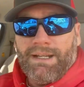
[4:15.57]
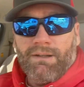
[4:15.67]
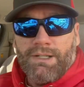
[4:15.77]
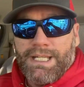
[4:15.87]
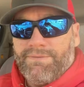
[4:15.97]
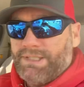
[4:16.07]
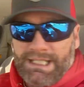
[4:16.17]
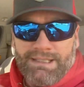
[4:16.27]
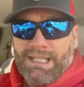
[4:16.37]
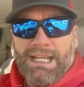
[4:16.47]
or
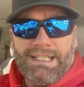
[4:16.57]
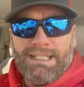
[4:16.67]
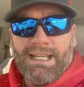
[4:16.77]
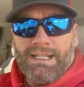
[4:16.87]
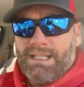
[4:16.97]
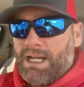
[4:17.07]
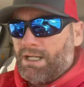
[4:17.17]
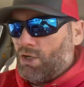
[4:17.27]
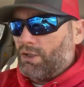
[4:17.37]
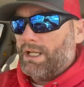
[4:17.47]
17,
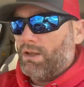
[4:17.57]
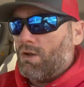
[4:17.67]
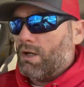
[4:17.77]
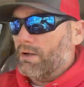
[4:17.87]
$19.99 all day long